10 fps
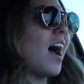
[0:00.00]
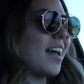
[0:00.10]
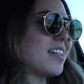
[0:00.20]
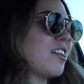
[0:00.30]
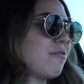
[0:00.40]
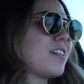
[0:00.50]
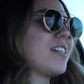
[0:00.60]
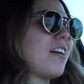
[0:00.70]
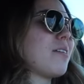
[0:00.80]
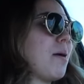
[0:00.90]
I can definitely
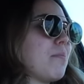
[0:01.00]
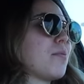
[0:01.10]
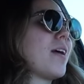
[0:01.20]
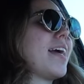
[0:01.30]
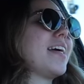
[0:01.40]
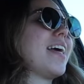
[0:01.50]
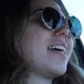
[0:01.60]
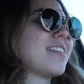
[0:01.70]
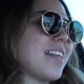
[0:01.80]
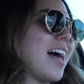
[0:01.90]
tell that my brain
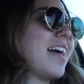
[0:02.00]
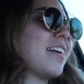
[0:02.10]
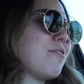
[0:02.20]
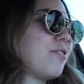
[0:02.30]
is like